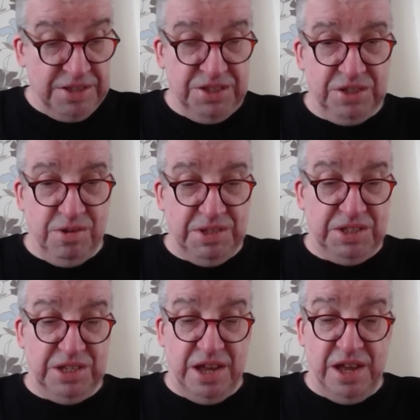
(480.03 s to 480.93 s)
So
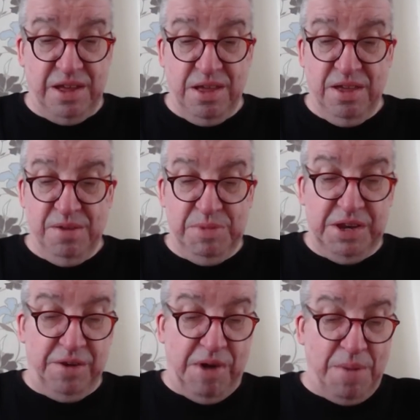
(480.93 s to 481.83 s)
it's
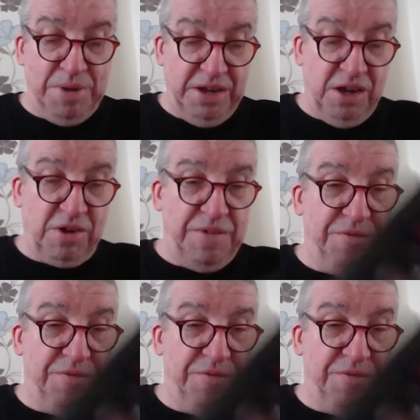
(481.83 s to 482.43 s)
Midnight Rambler you're looking